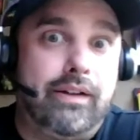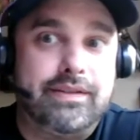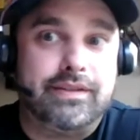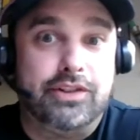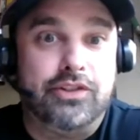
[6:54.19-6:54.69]

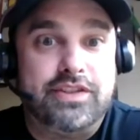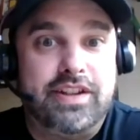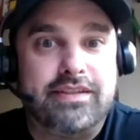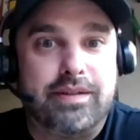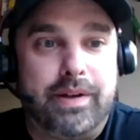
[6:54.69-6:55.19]
he's a little
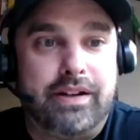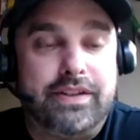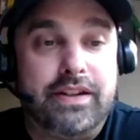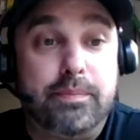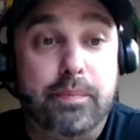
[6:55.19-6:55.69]
intense about
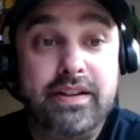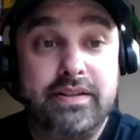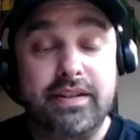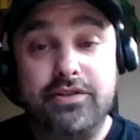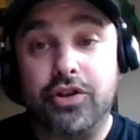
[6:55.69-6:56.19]
this, but it's
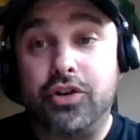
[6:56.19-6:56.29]
such a